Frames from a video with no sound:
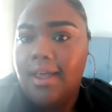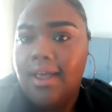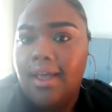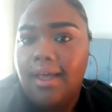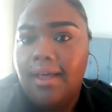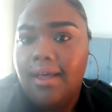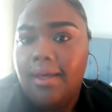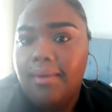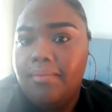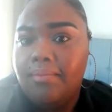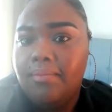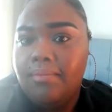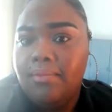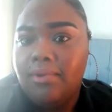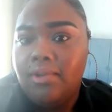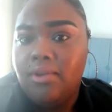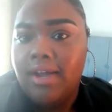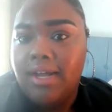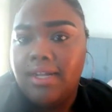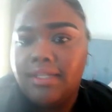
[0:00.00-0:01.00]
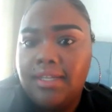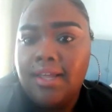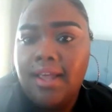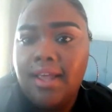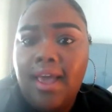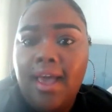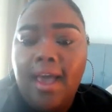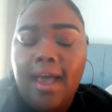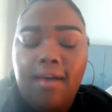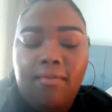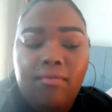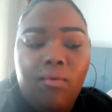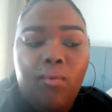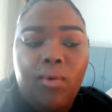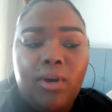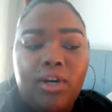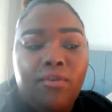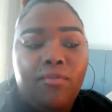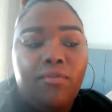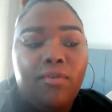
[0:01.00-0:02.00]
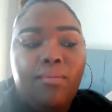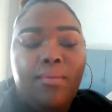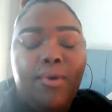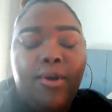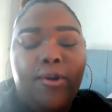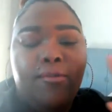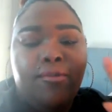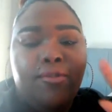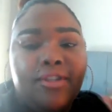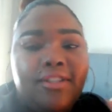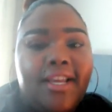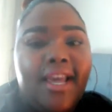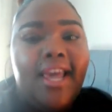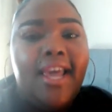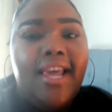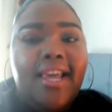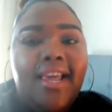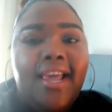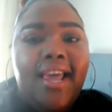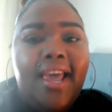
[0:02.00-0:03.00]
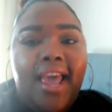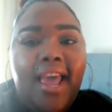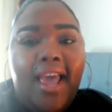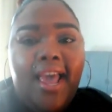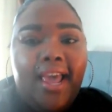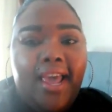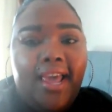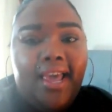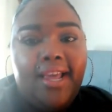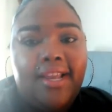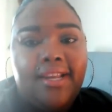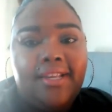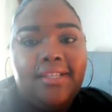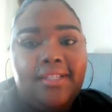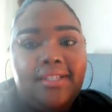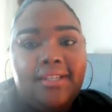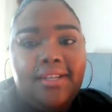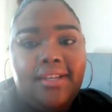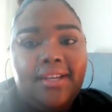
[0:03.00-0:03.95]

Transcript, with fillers: Um, you guys have a wonderful, beautiful day, and